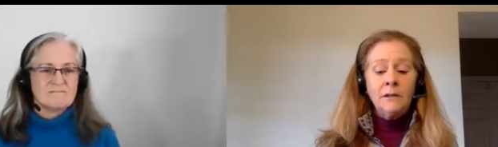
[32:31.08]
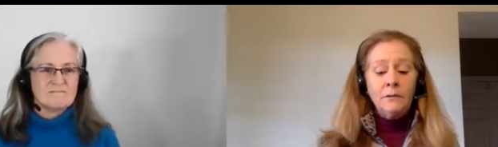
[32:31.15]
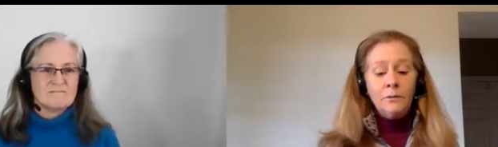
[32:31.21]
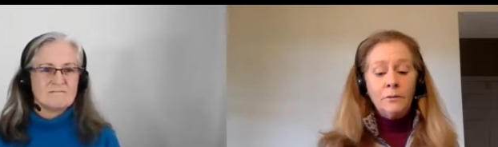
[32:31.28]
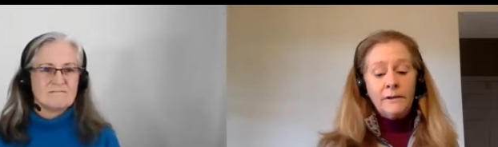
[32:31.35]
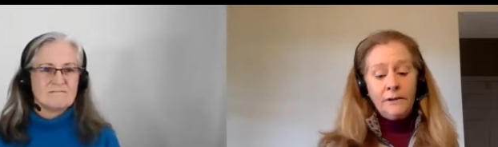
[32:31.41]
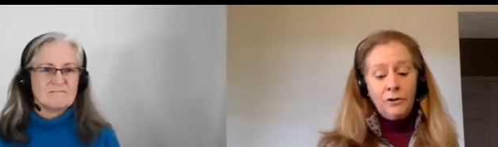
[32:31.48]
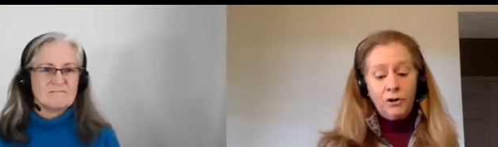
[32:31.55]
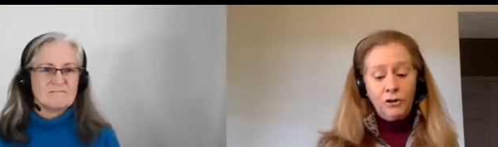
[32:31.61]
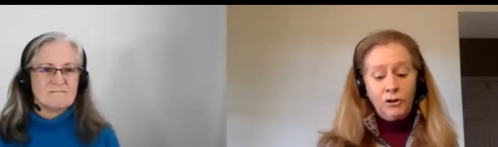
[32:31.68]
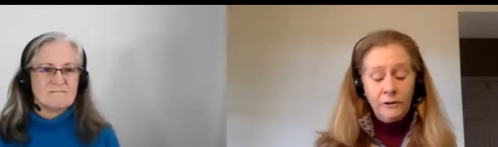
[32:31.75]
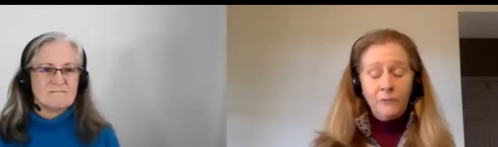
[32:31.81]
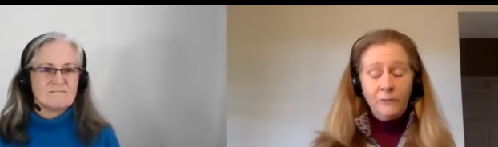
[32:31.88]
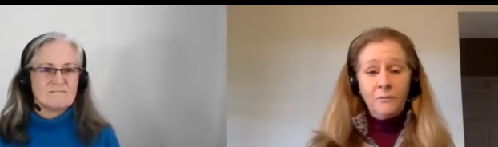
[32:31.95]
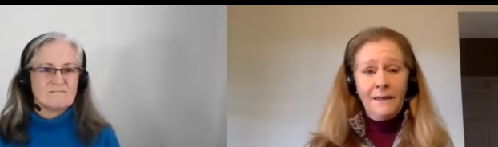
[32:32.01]
Speaker 1: where it
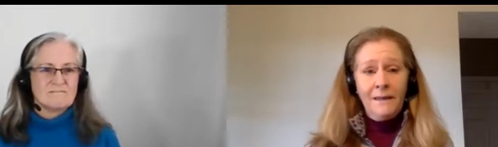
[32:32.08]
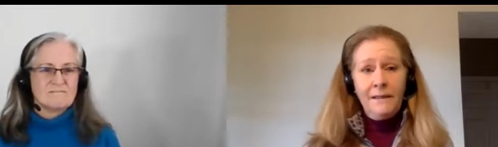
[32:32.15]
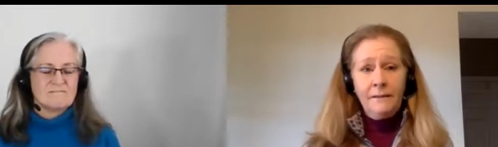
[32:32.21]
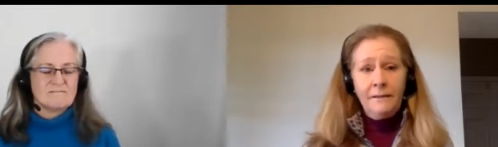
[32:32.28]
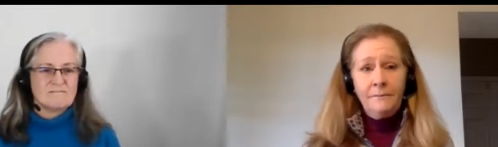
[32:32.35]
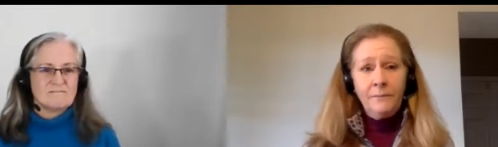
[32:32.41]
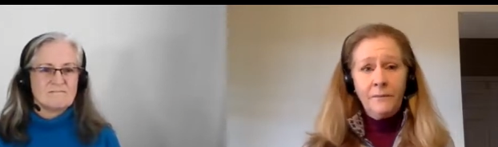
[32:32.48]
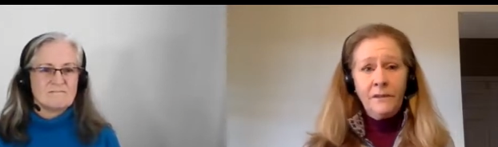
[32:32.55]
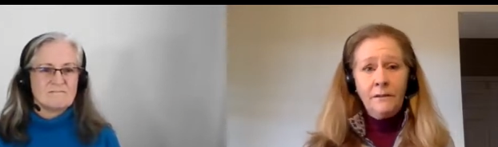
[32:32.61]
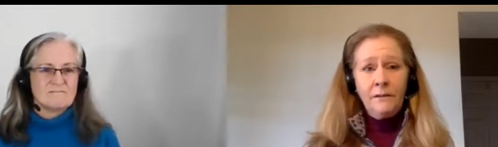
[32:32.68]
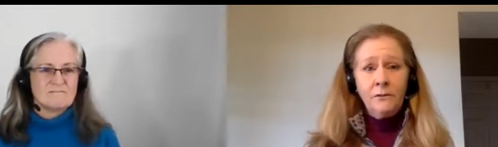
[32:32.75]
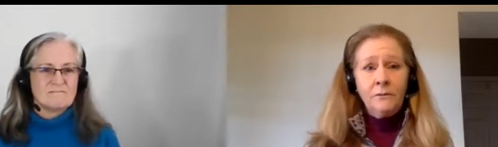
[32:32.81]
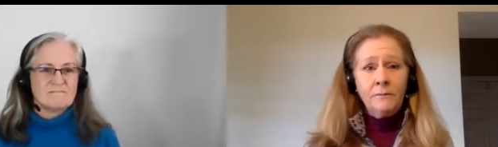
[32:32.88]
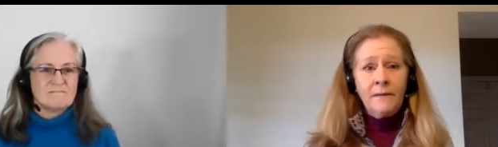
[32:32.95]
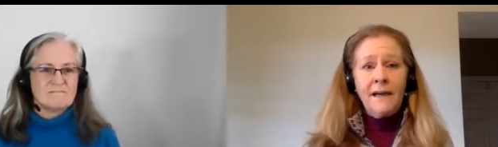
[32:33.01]
should have been in
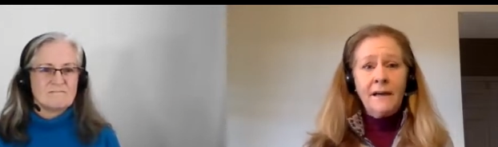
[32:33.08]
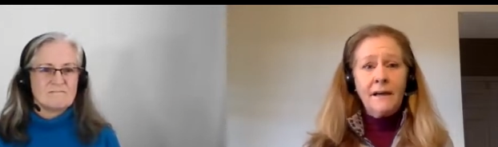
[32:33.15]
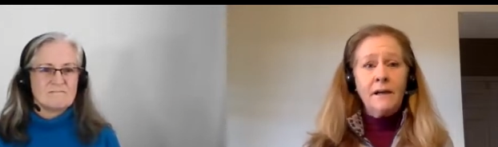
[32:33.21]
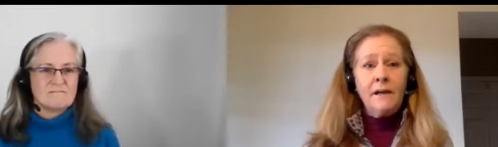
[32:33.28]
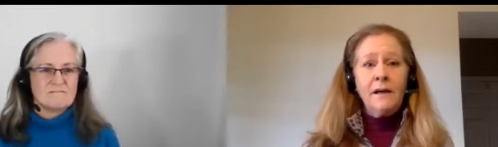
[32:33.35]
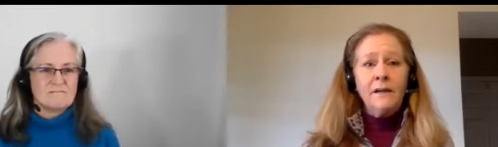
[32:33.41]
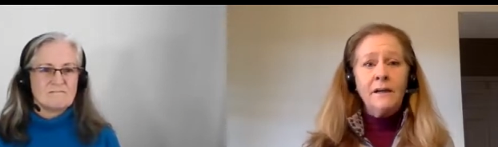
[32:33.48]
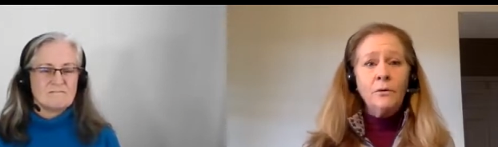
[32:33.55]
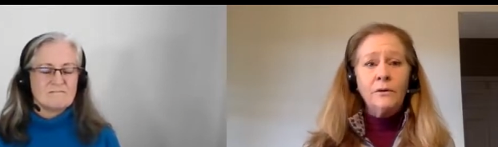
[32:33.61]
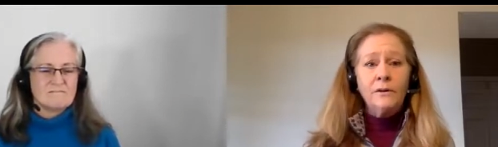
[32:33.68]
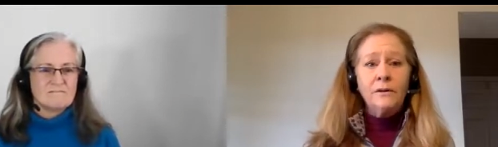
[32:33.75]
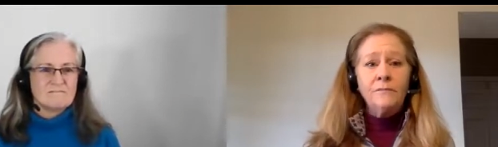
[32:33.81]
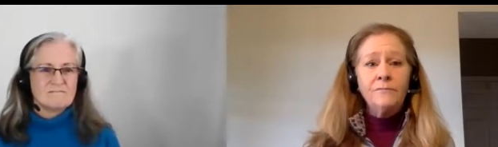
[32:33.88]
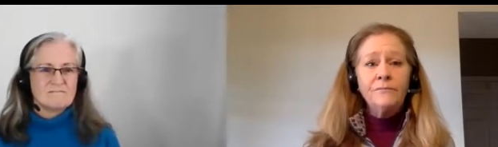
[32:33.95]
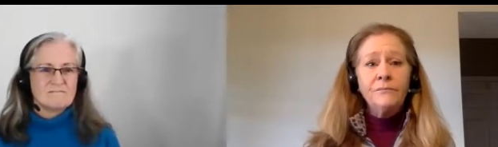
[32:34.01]
her back and
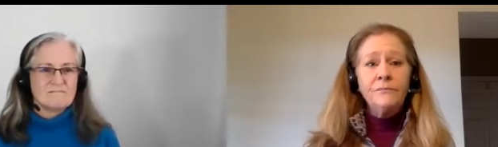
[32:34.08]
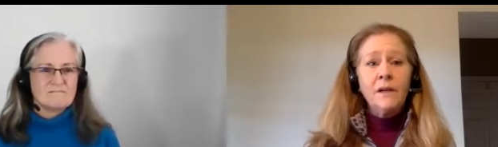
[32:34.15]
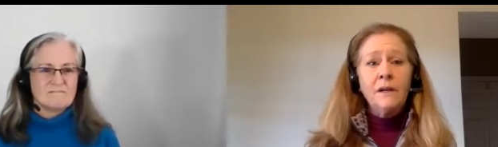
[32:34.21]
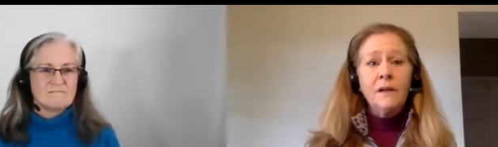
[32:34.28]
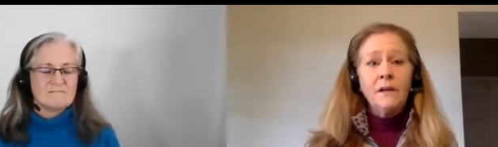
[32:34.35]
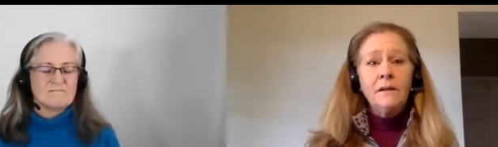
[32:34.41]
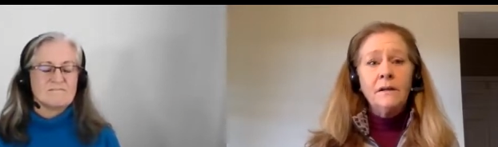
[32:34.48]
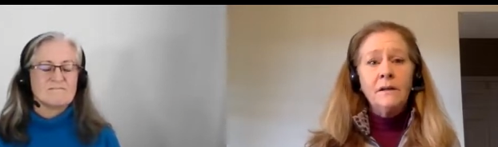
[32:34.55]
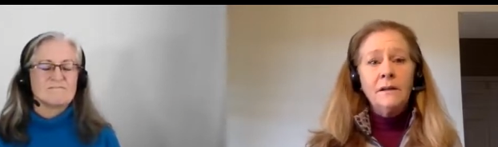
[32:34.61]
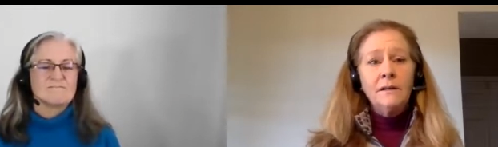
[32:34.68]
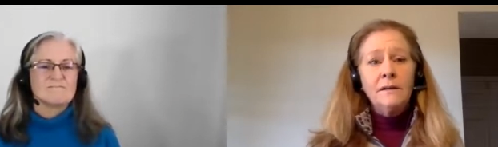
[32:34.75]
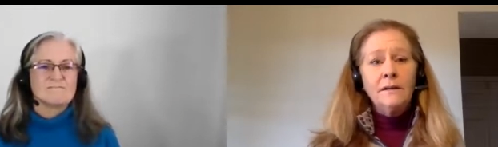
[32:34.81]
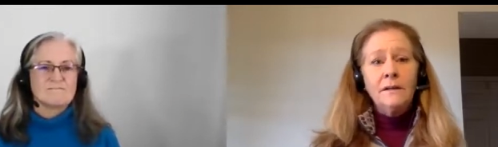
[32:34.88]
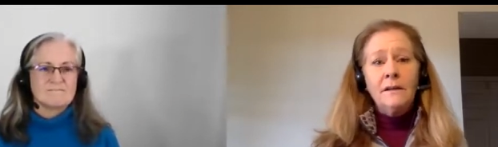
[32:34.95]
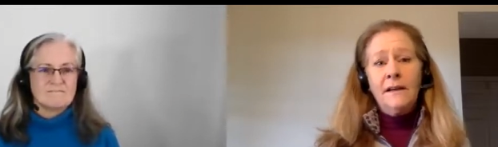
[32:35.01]
hindquarter.
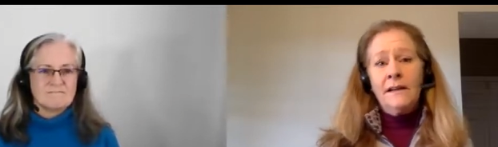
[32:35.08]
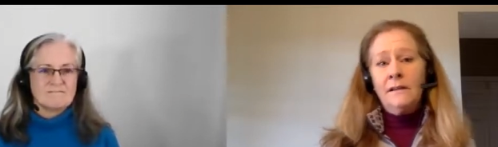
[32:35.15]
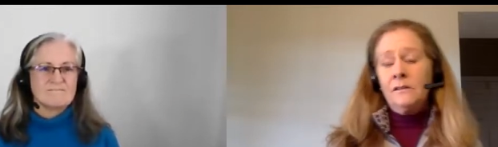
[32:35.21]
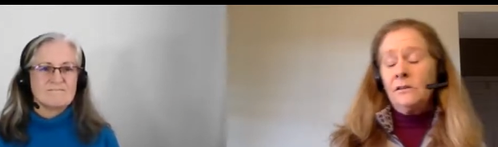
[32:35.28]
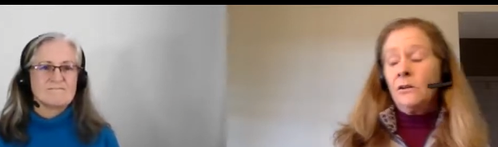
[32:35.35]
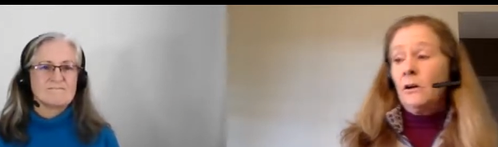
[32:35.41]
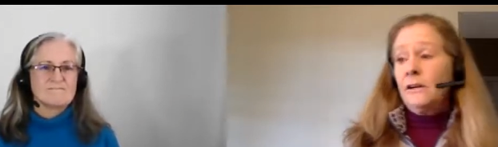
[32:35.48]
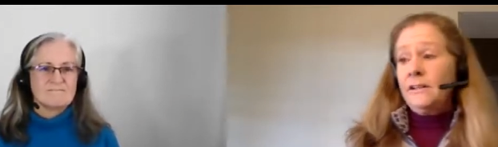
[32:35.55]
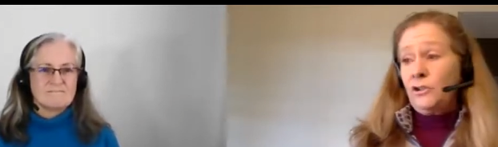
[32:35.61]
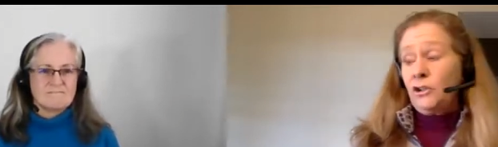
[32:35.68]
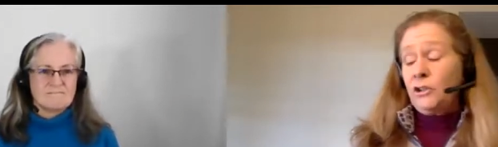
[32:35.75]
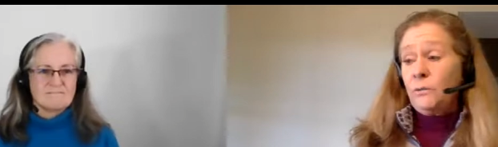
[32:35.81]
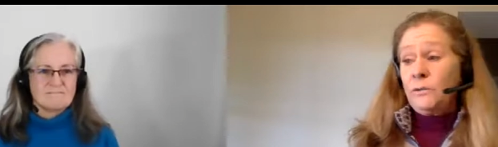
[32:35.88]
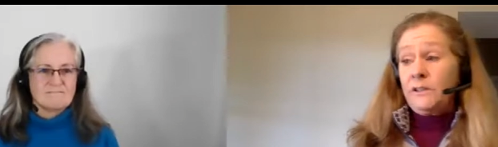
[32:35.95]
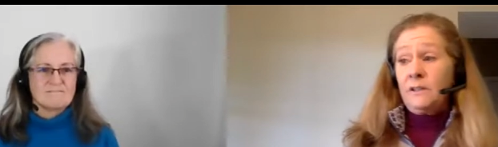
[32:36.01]
Hmm. And as long as
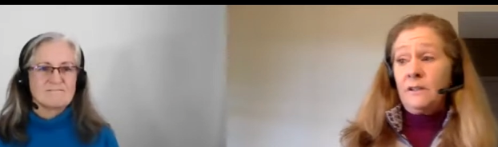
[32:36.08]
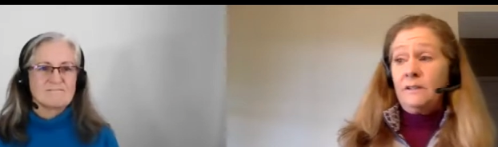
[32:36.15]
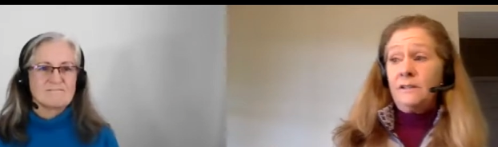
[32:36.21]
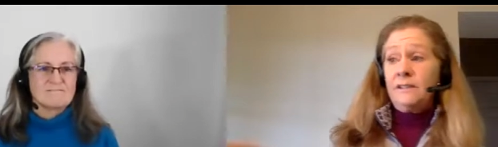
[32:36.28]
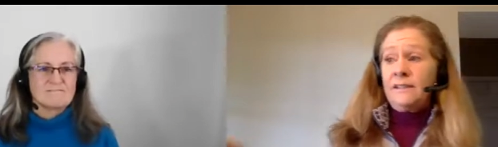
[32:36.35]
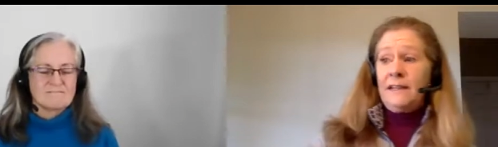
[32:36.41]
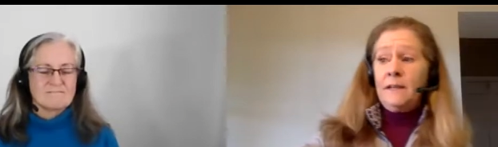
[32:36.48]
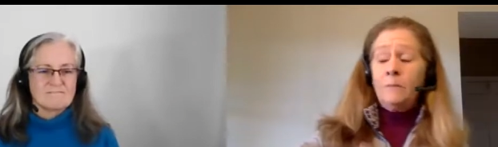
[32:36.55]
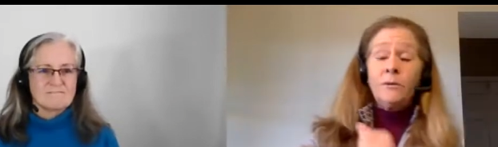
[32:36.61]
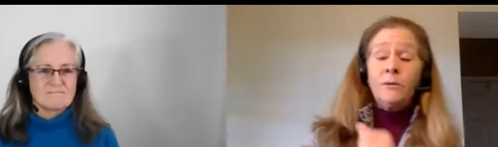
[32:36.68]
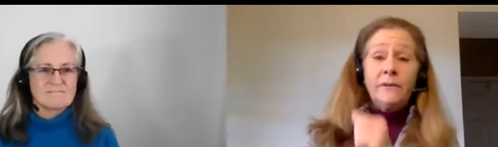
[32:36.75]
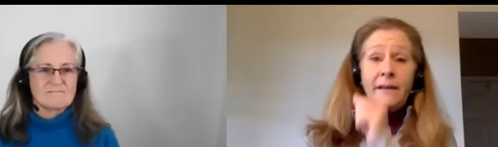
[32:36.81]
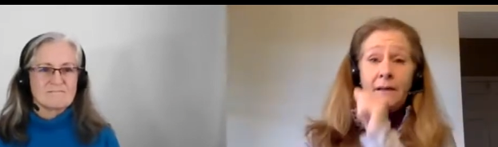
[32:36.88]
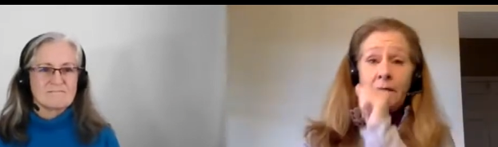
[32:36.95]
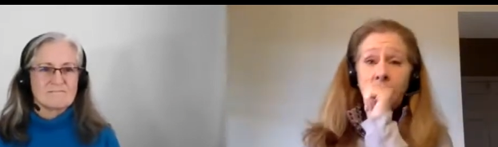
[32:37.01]
she was unstable
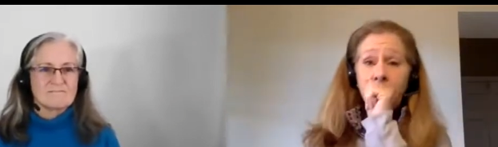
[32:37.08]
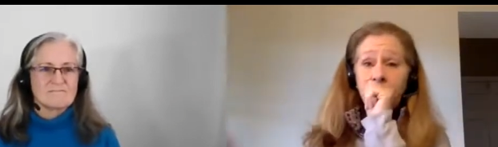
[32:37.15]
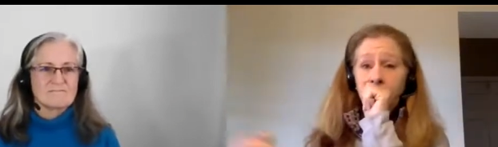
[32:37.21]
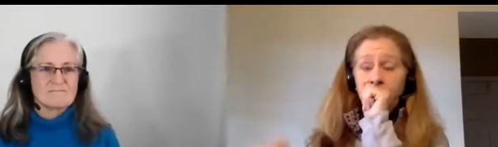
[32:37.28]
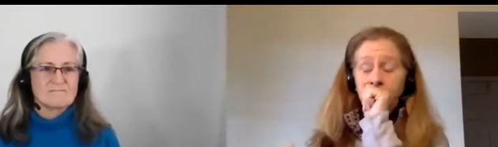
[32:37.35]
there,